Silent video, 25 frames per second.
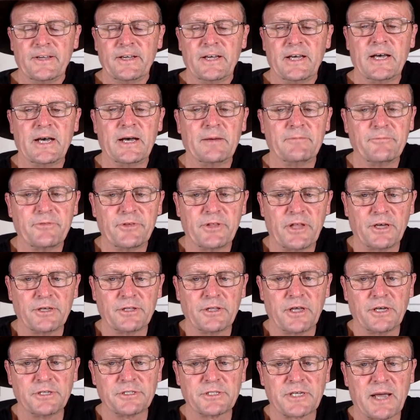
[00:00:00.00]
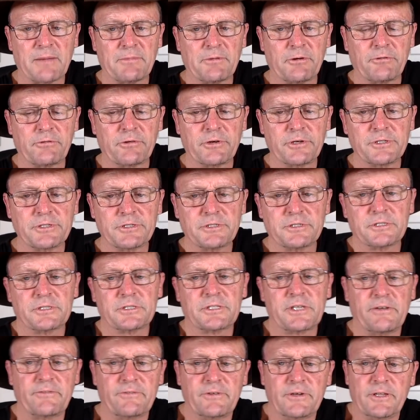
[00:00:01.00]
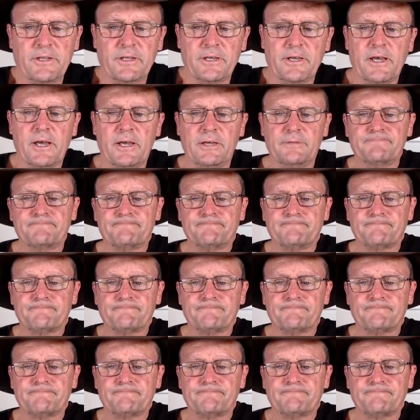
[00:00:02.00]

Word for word: Um, for those, those couple of reasons, is definitely the go.